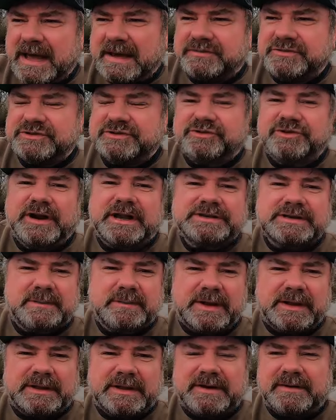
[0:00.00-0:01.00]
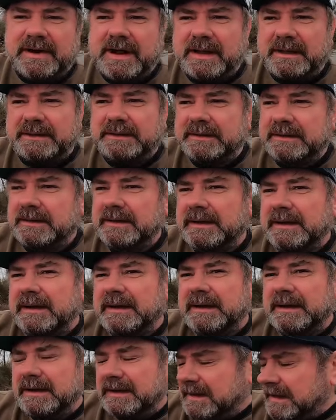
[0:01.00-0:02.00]
enough stretch I'm gonna run
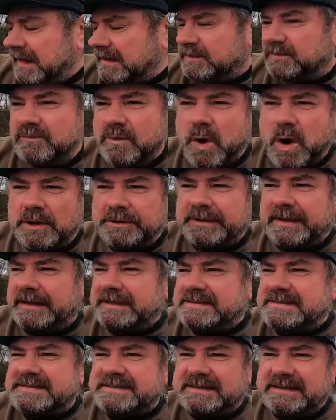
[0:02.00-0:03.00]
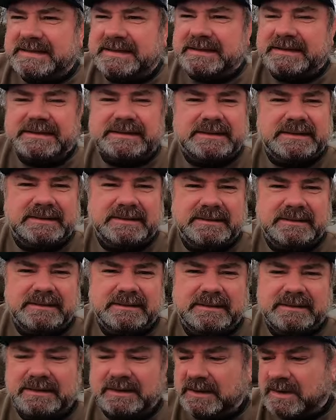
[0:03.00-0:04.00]
at what and see
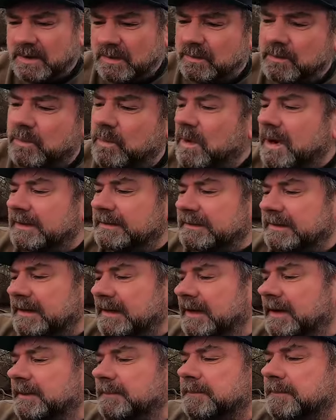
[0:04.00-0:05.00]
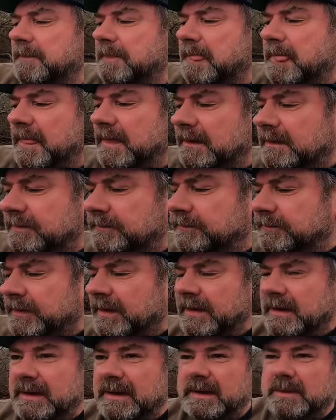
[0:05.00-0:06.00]
you know what uh,
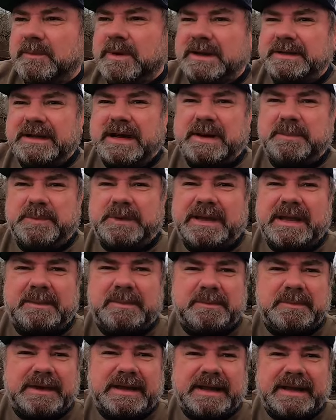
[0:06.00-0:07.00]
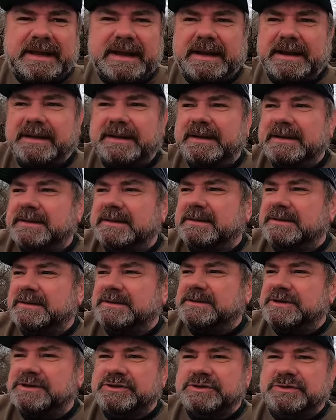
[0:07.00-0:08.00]
what RPM I'm gonna get in
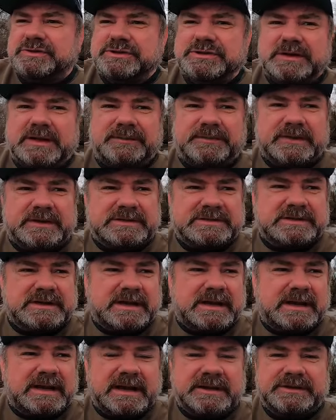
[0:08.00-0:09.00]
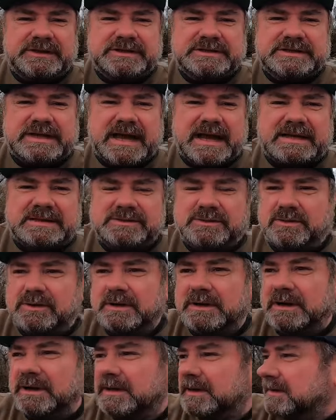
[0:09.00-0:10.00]
it just to see if it's uh, undersized or
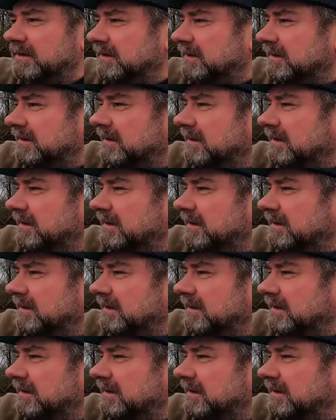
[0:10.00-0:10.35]
uh,